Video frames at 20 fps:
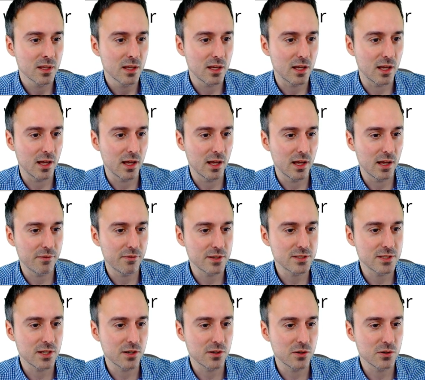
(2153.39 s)
Uh, if I
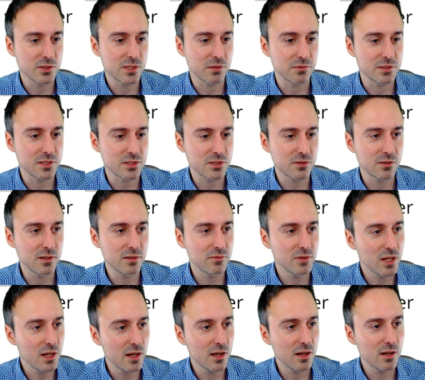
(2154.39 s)
saw a ghost, I would scream,
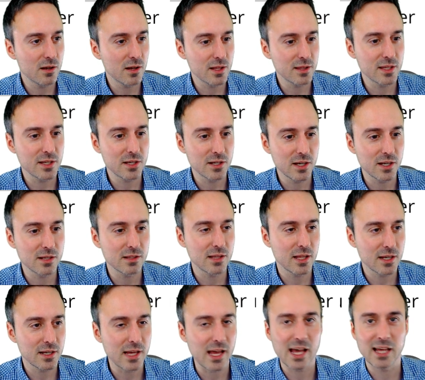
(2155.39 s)
no, I think you gotta,
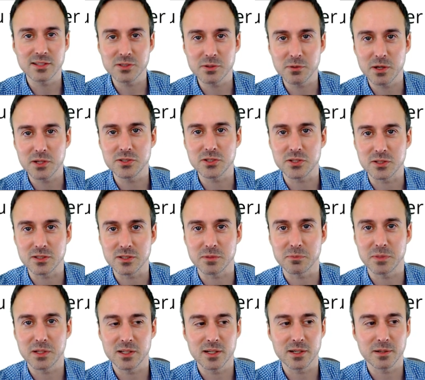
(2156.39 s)
like, ask questions and
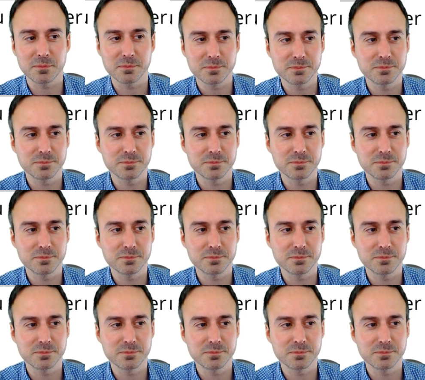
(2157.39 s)
be like,